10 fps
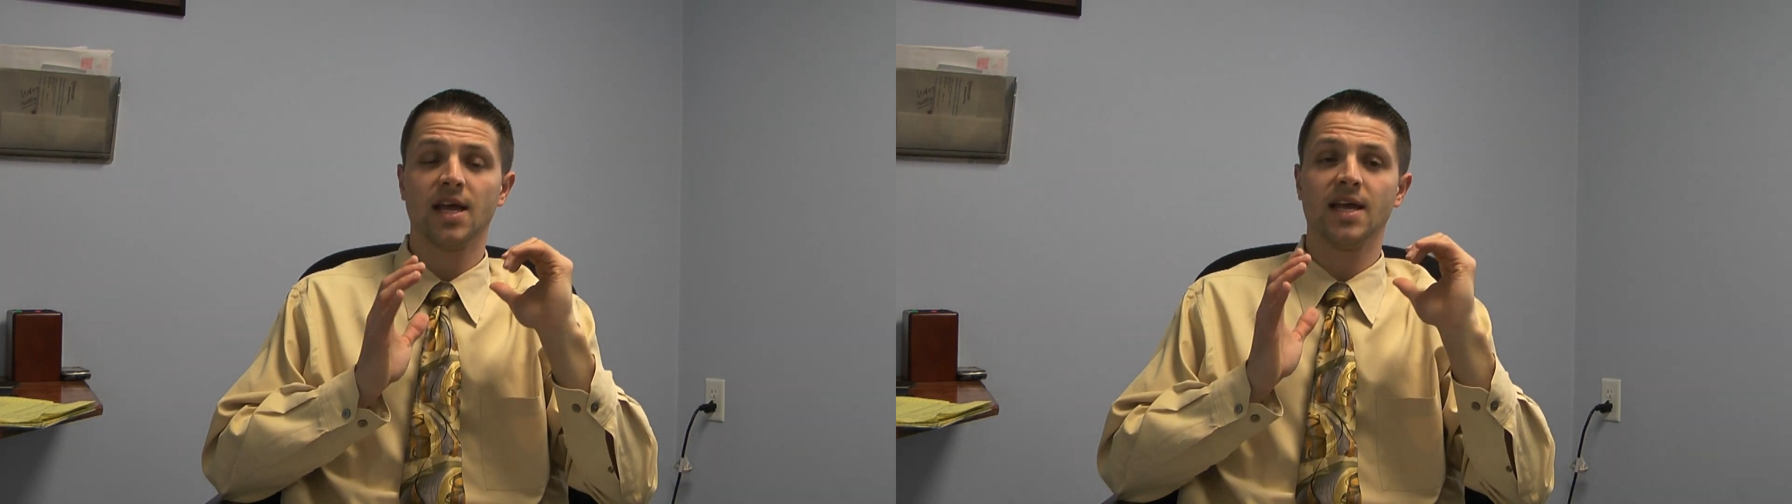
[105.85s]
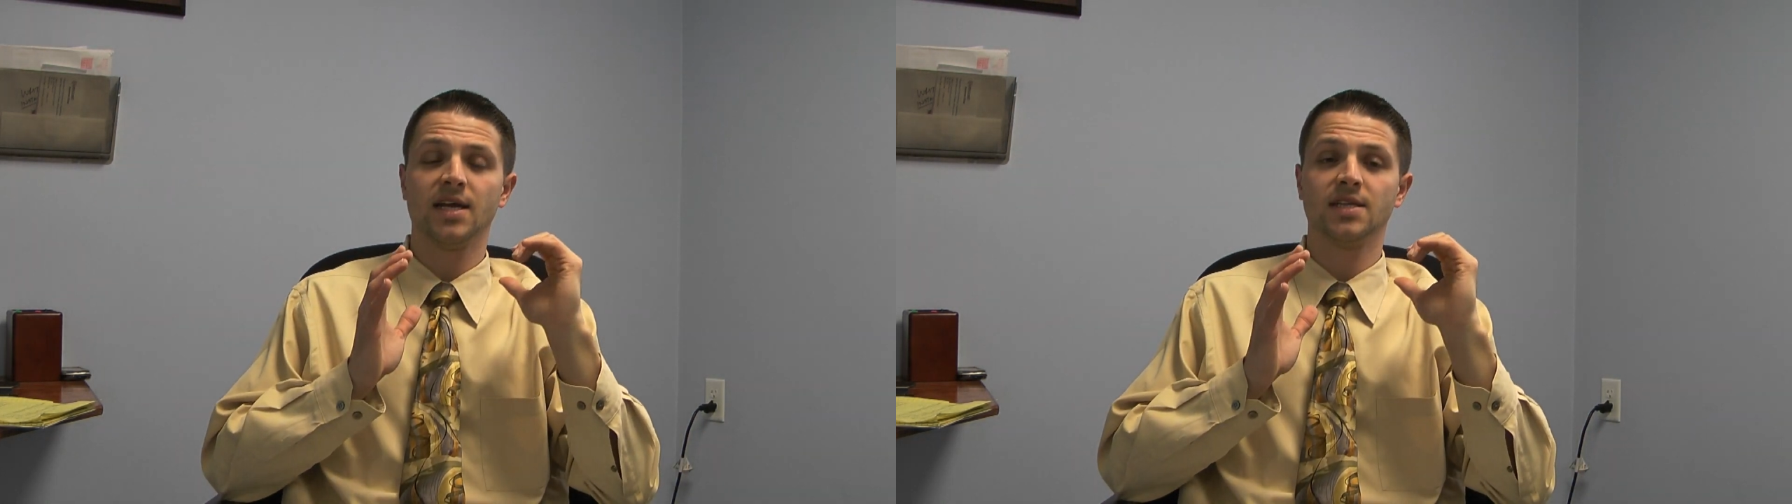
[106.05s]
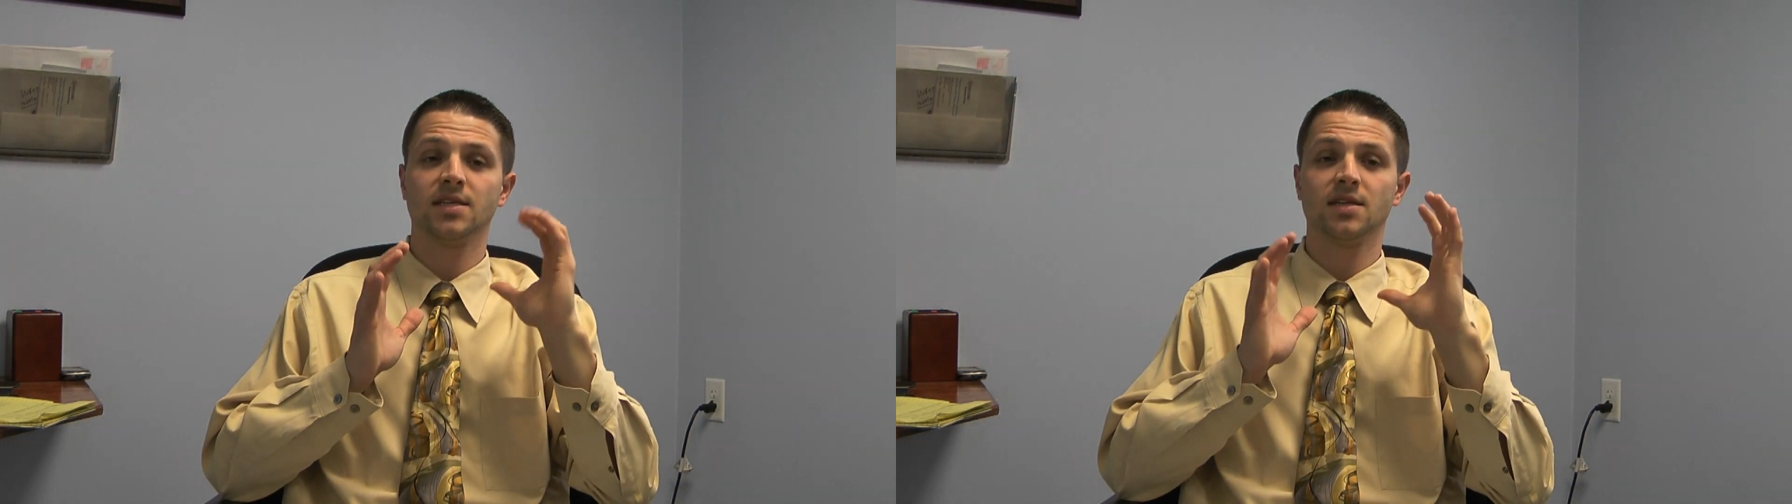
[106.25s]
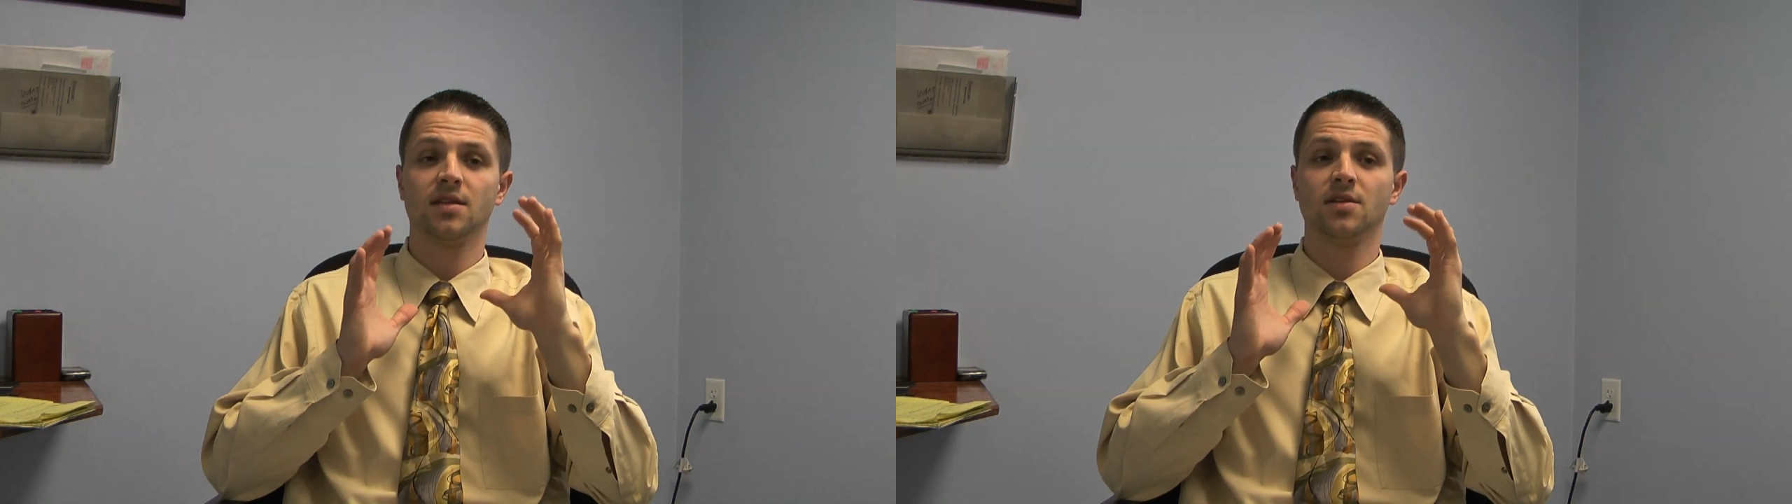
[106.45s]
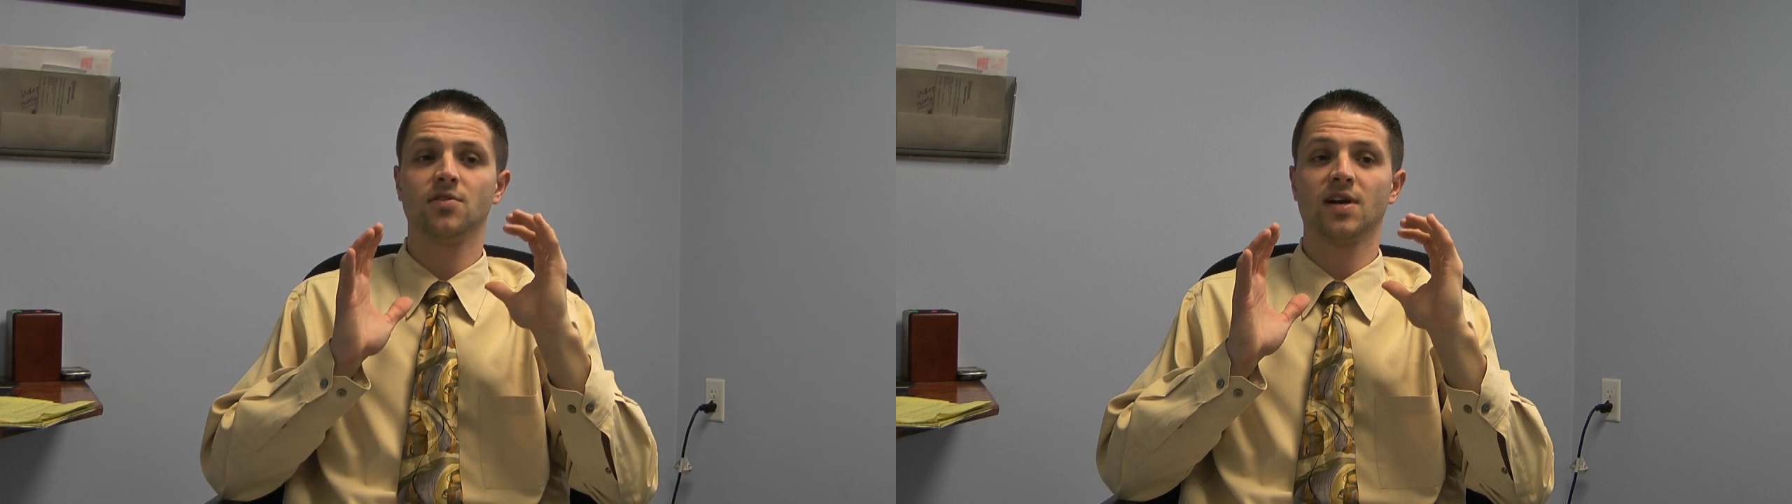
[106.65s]
and
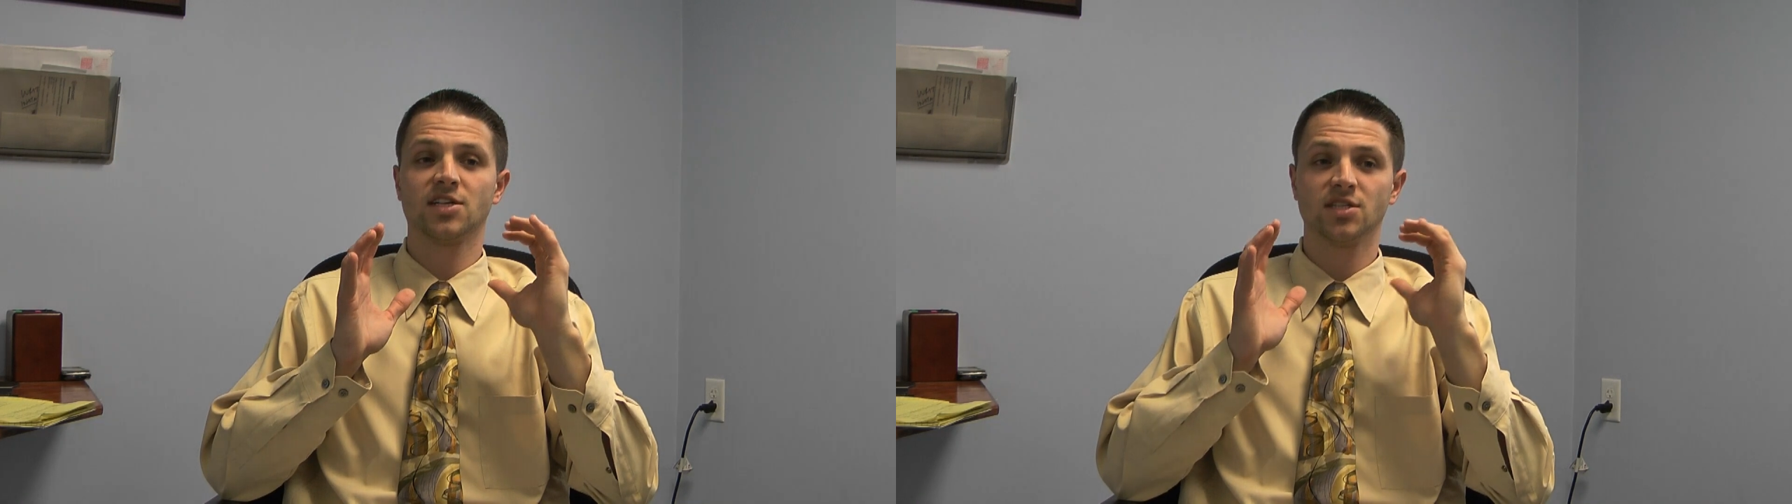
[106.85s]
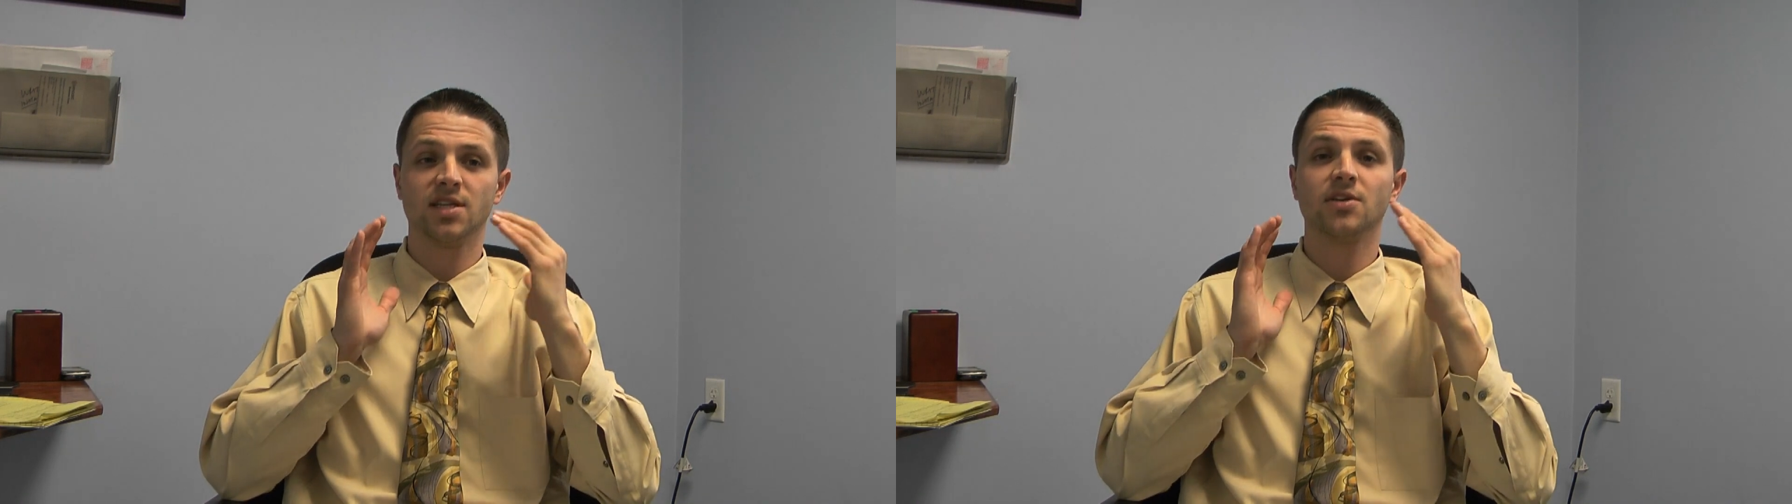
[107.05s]
the direction